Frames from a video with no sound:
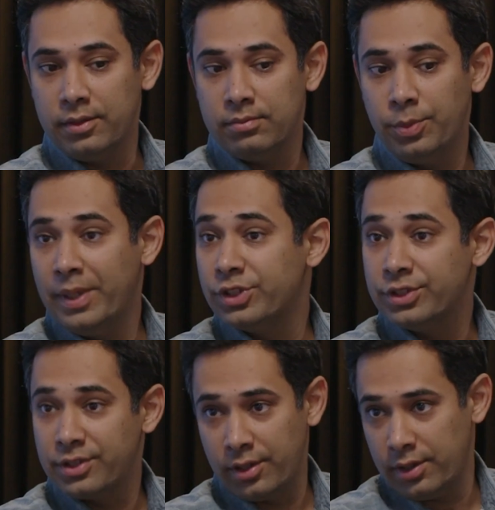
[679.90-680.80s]
uh, you mentioned
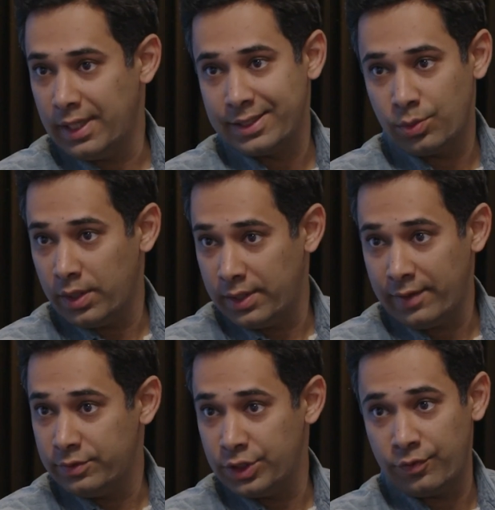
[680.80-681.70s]
slur. That's one
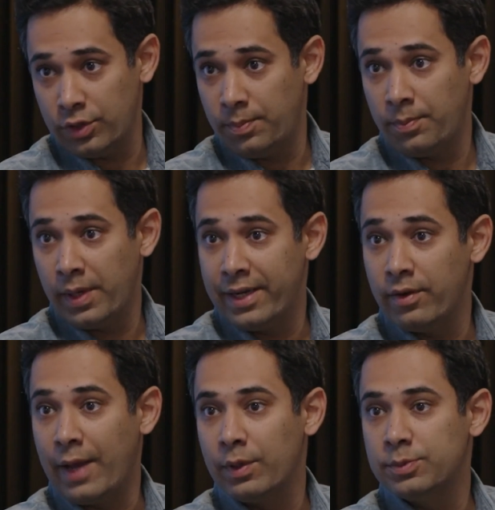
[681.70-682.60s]
thing just for the plain
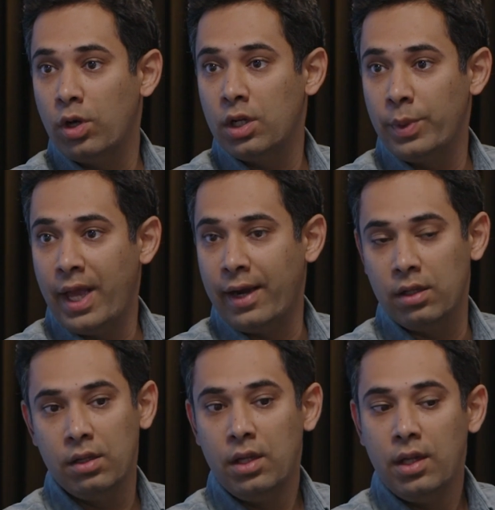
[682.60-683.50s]
language model we
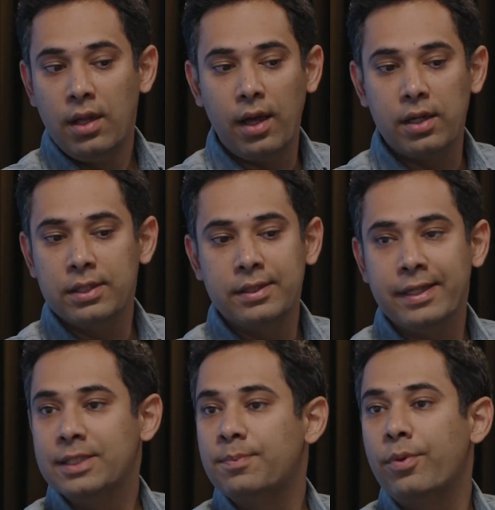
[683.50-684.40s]
handle. Another
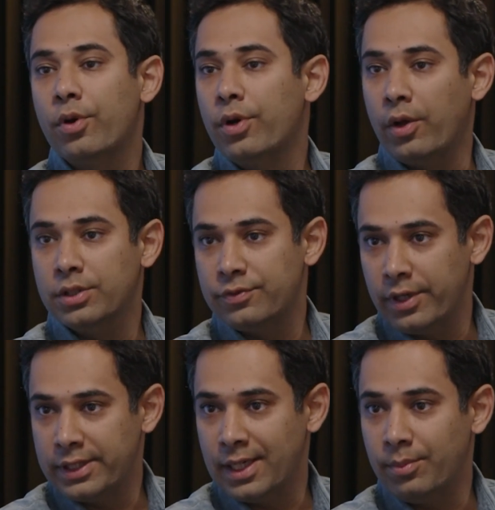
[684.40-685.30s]
thing is pronouns, for
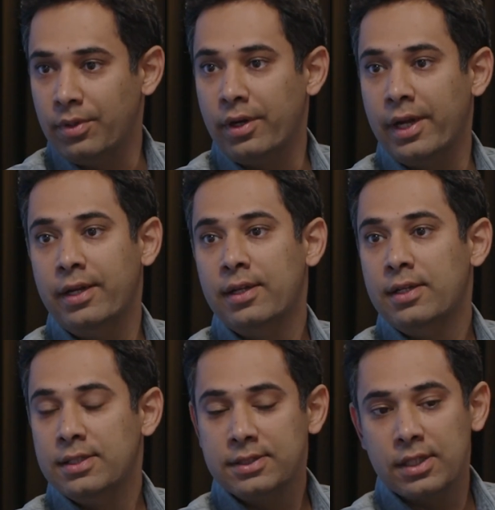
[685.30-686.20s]
example, right? Mm-hmm.
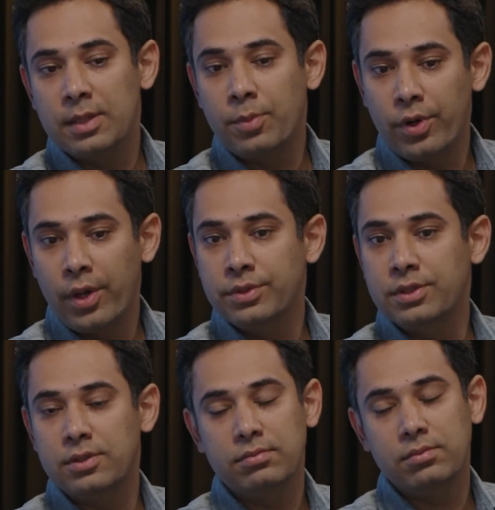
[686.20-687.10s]
Certain
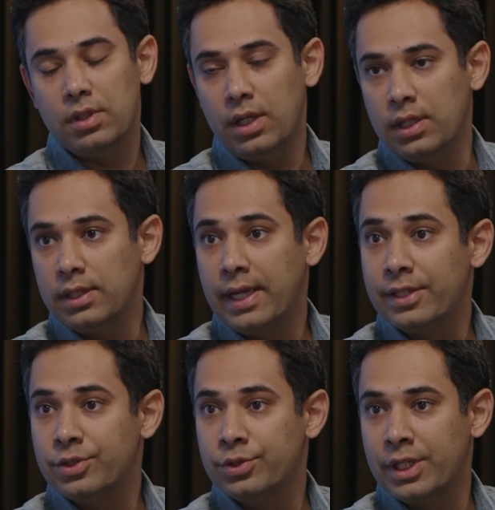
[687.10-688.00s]
pronouns uh, get
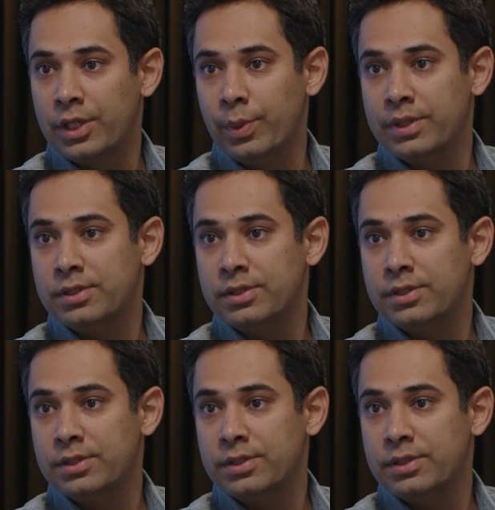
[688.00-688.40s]
associated with